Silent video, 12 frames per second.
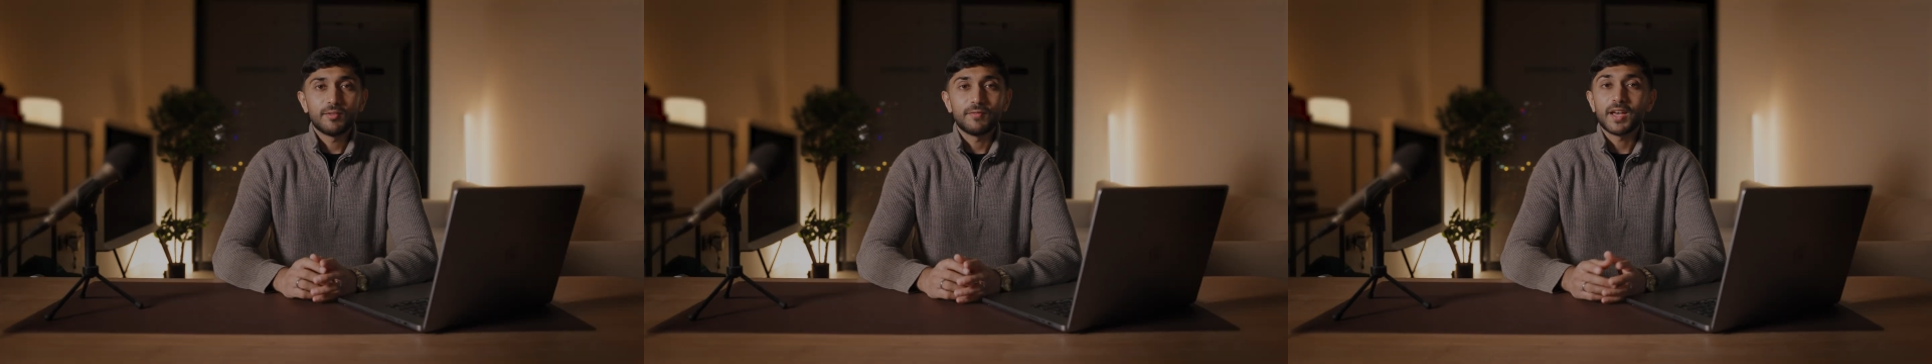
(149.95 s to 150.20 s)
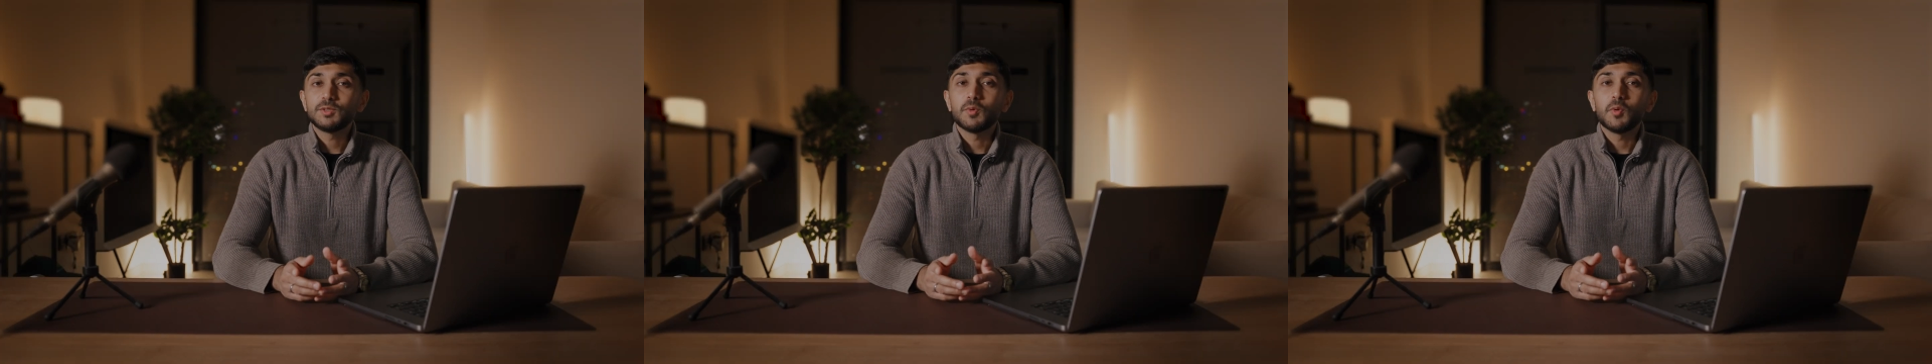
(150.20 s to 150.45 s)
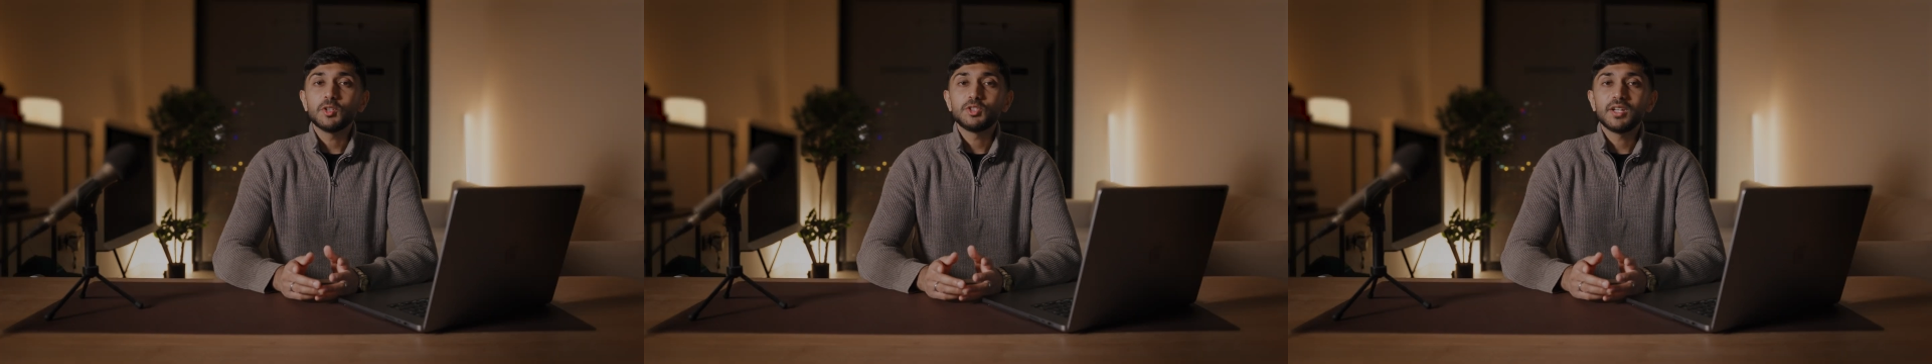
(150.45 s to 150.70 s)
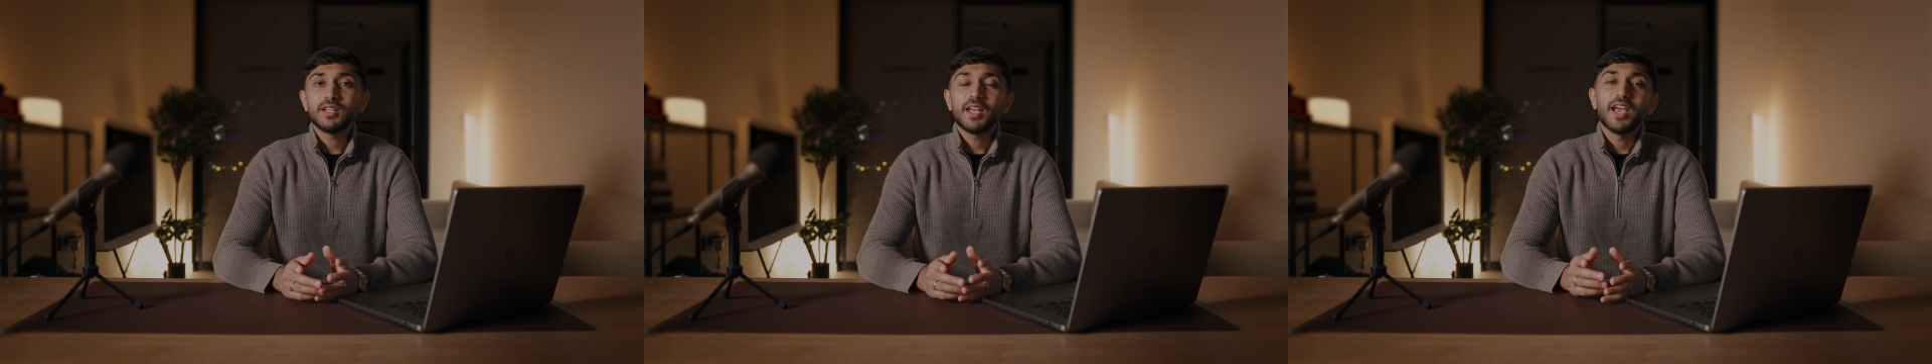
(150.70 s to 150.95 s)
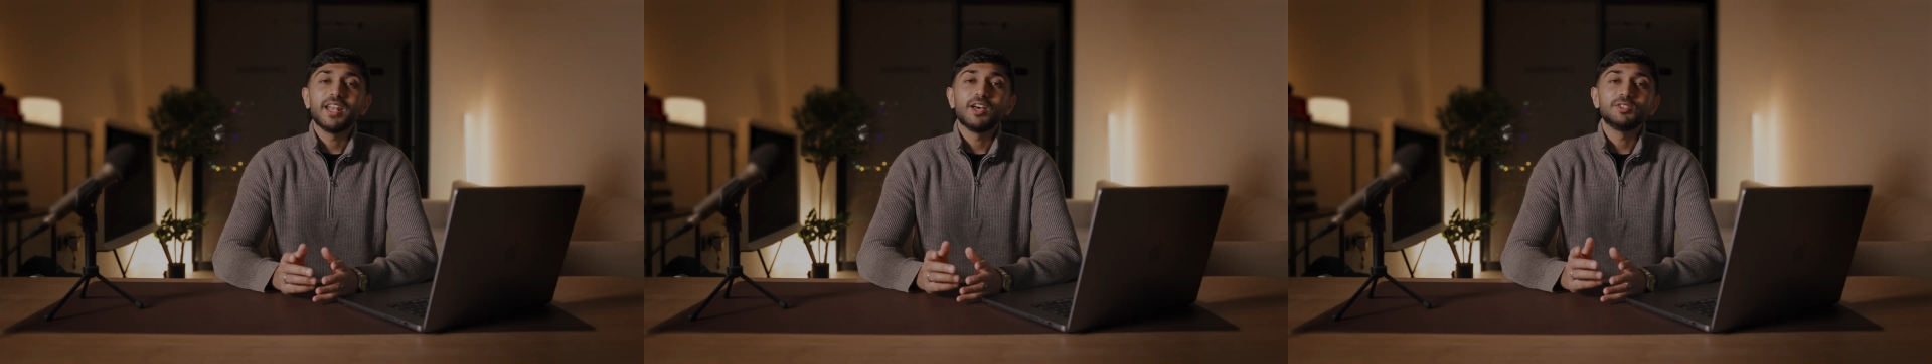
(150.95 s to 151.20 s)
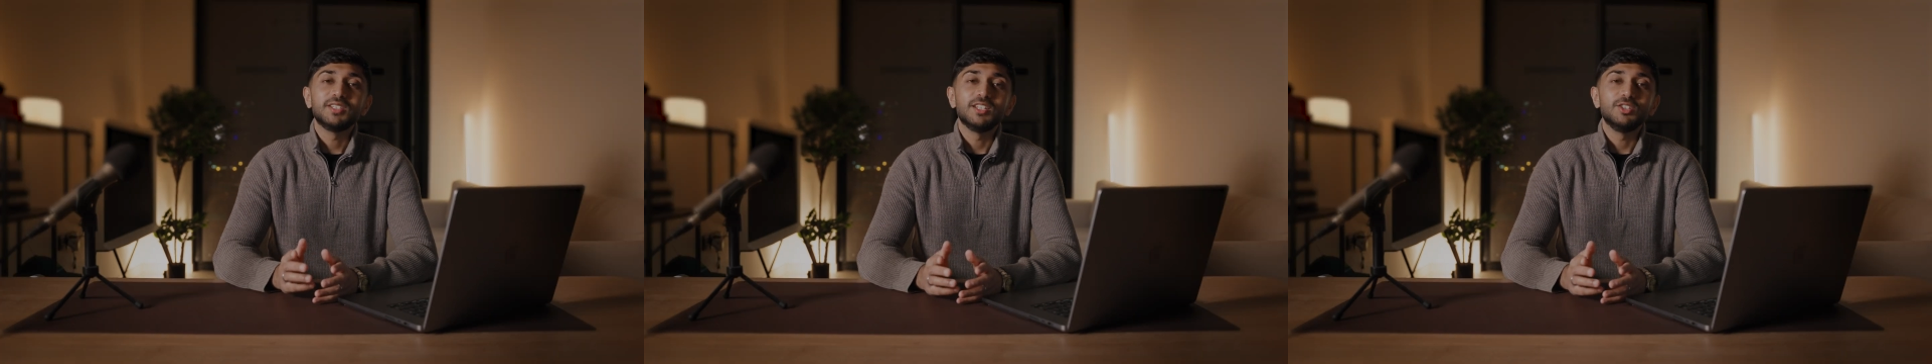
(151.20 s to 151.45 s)
Thanks for watching and
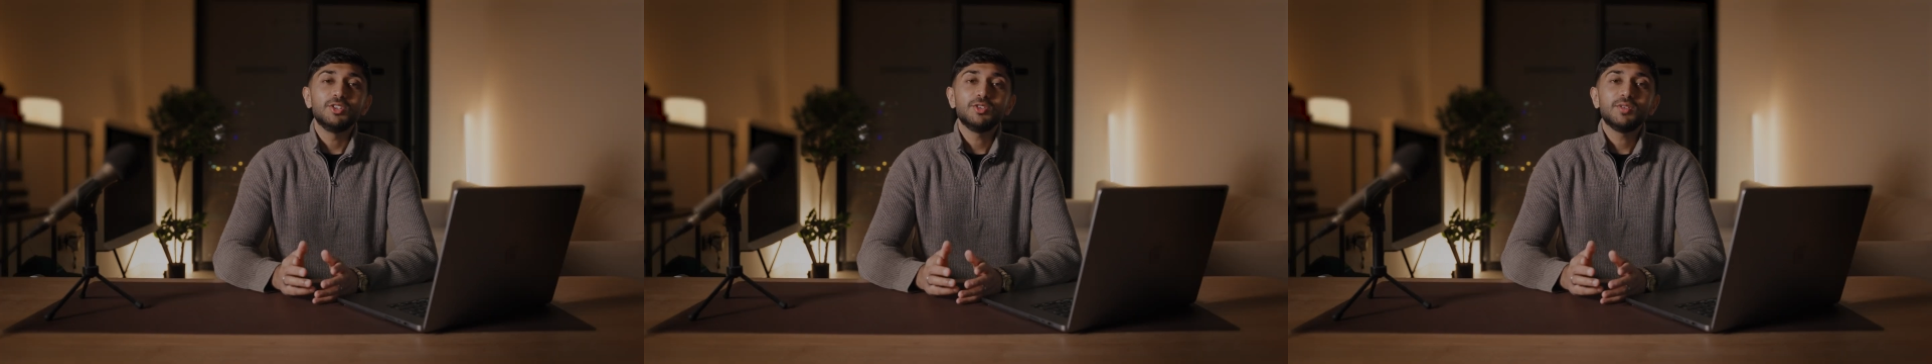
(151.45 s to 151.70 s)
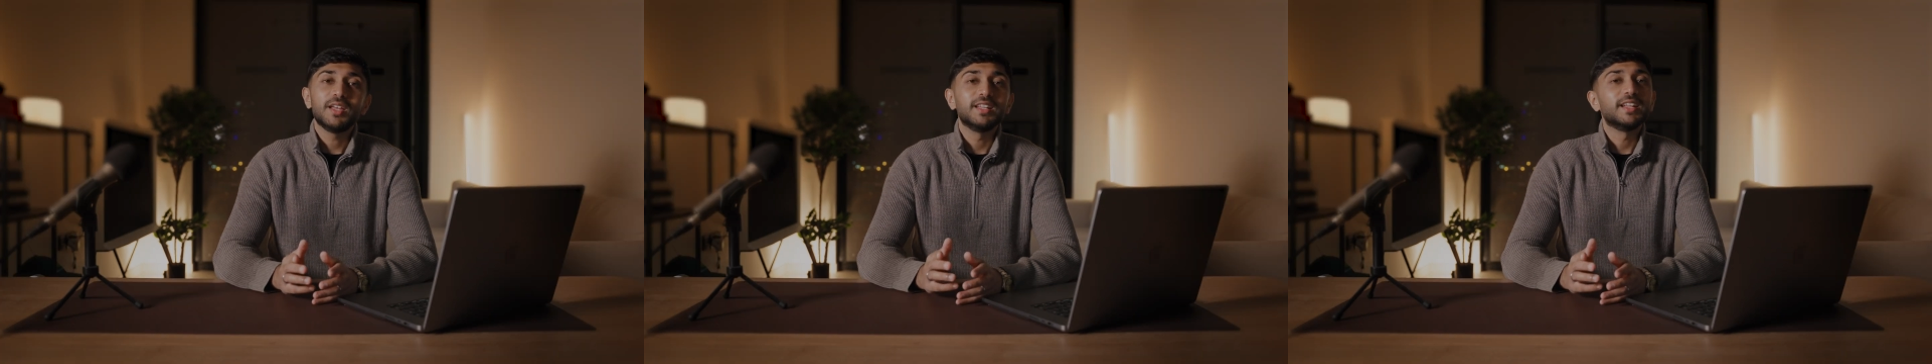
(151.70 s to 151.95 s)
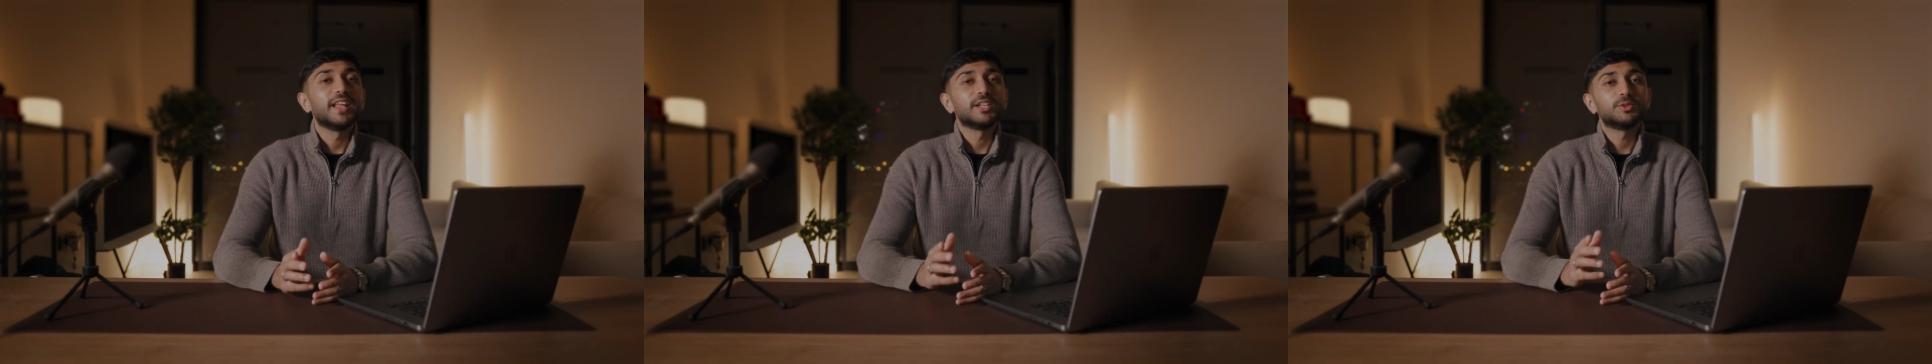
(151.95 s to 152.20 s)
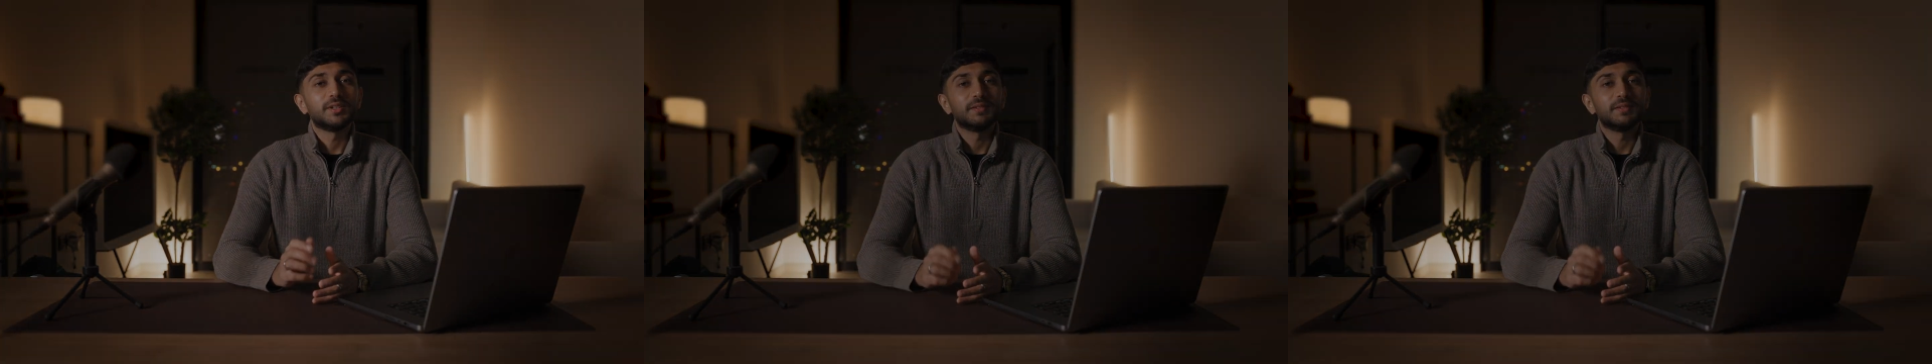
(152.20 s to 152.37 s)
I'll see you in the next